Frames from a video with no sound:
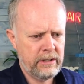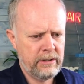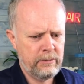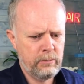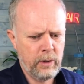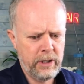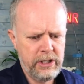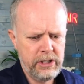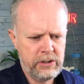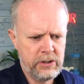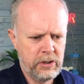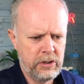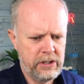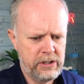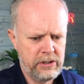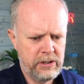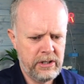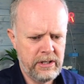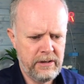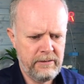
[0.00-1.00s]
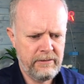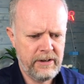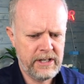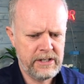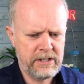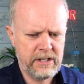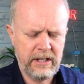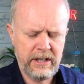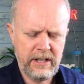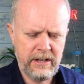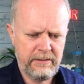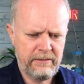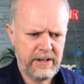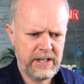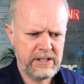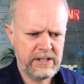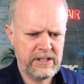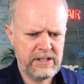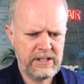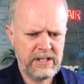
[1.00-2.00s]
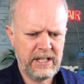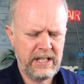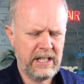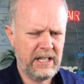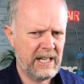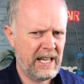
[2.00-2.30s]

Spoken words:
when you're talking to the investor's thinking,